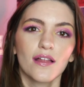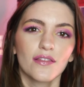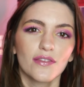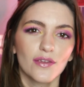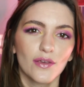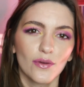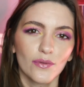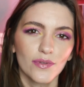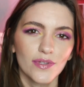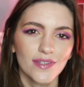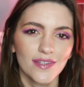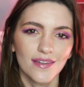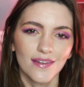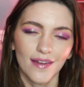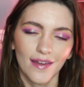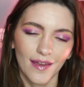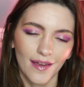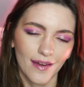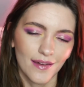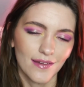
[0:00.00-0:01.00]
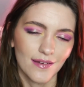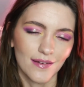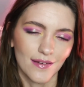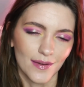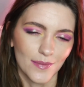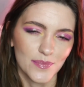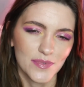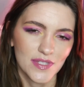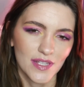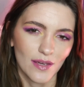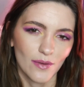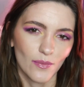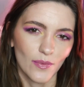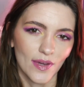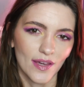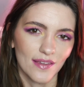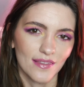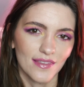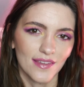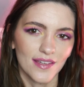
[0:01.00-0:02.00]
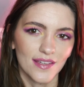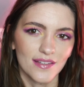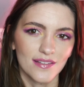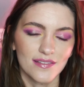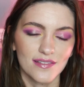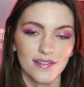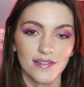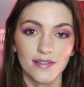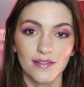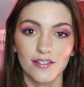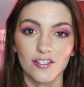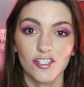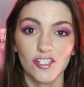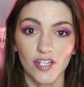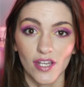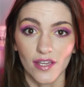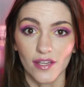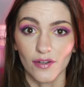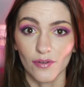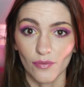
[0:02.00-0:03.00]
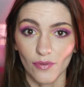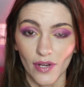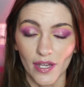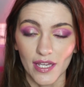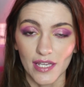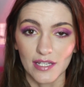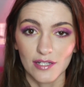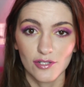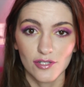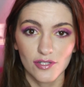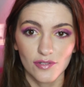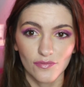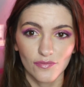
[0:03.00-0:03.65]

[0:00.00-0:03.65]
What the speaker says: The only thing I had an upset with is the shade range.